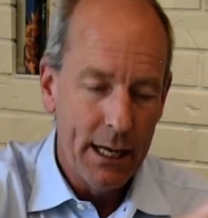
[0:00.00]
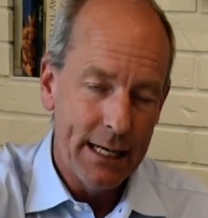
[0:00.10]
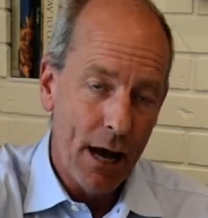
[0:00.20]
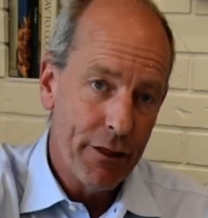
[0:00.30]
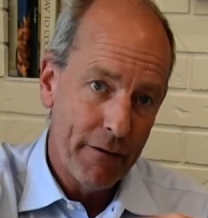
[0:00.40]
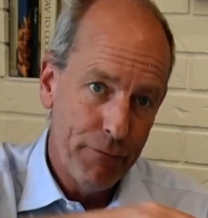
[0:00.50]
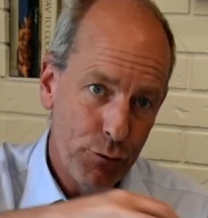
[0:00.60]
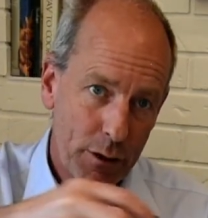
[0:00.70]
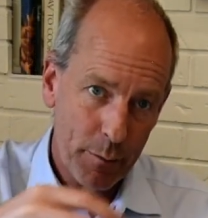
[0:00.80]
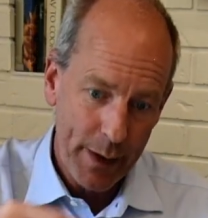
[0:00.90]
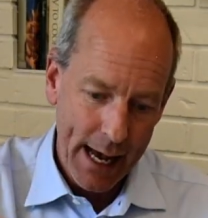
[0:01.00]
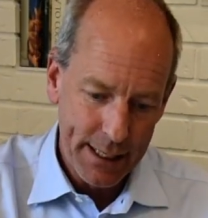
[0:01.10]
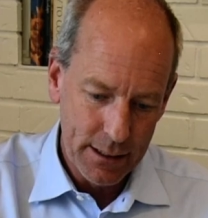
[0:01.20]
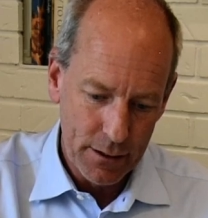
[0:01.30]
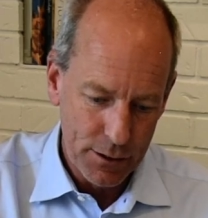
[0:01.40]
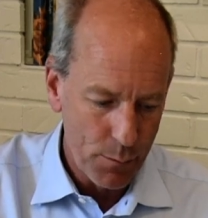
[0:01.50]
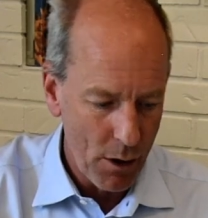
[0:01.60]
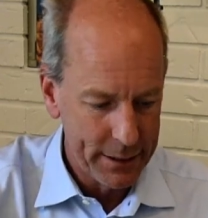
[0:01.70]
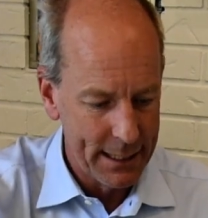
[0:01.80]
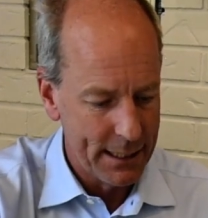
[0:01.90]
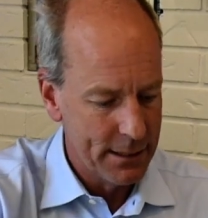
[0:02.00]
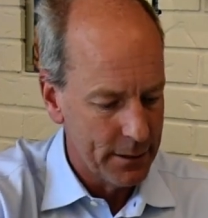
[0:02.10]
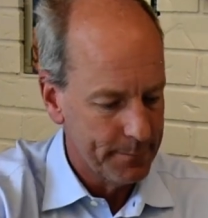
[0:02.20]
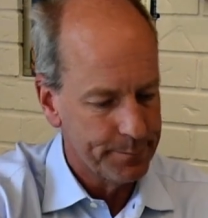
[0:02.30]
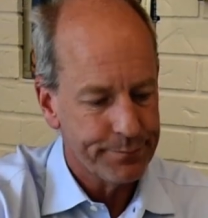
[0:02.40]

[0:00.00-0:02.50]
Now that food can pass into the small intestine.